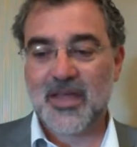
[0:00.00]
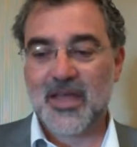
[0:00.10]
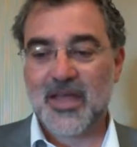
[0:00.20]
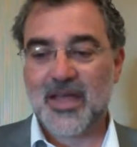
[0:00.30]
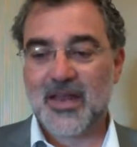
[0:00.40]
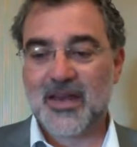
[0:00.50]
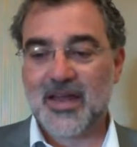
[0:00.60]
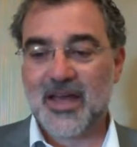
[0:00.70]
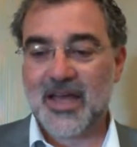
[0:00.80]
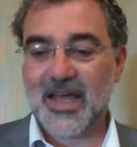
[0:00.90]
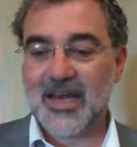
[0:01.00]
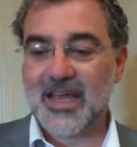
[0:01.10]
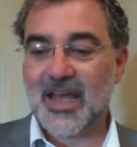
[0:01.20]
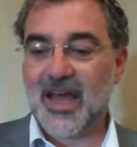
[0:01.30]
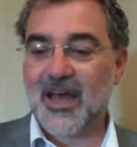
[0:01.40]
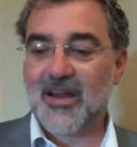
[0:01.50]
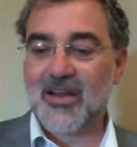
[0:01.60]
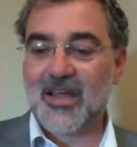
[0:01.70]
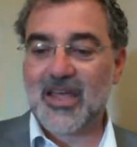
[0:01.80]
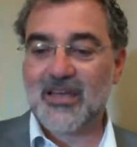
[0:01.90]
And Edgar,
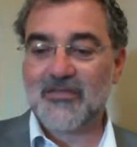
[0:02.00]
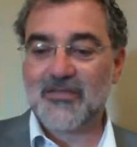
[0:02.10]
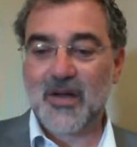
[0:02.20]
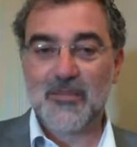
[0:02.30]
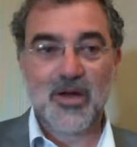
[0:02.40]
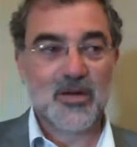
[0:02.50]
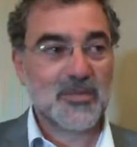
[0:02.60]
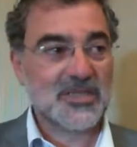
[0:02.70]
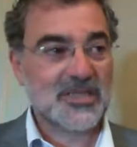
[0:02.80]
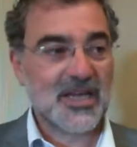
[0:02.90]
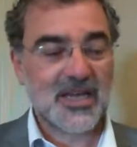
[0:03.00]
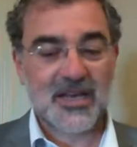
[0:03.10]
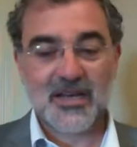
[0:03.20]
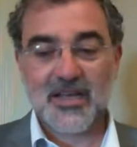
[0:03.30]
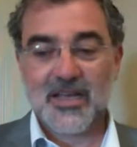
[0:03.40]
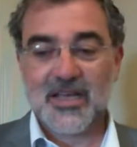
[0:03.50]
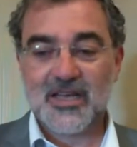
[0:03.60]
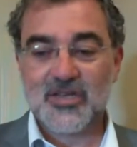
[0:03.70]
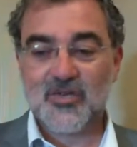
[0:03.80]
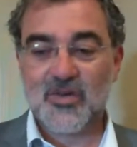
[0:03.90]
if I'm not mistaken, is going
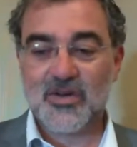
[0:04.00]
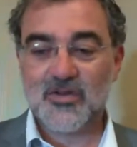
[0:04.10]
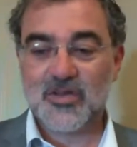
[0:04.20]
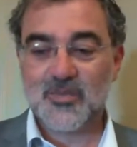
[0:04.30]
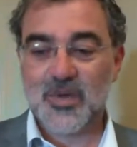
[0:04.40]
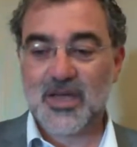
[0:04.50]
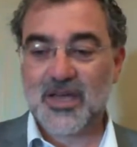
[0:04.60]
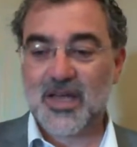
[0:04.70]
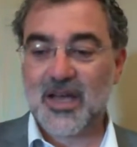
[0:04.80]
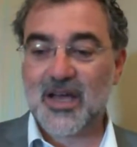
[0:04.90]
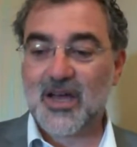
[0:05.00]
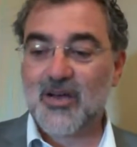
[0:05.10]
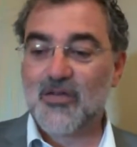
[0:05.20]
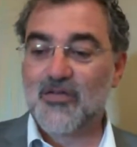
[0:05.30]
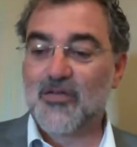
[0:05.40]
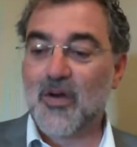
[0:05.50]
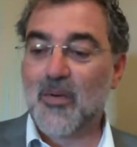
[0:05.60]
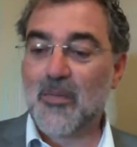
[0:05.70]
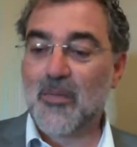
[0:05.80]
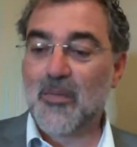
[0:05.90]
to speak from
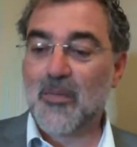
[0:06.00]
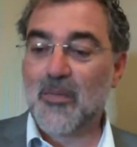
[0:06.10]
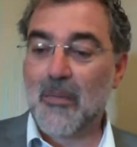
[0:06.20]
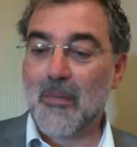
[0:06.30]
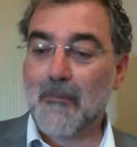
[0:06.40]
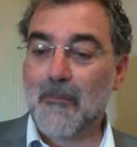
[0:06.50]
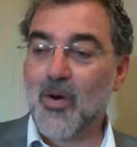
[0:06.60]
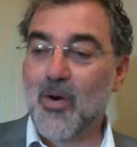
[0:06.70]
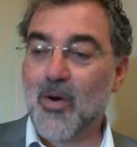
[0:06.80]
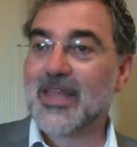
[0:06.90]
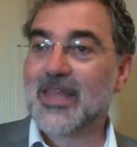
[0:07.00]
Bogota.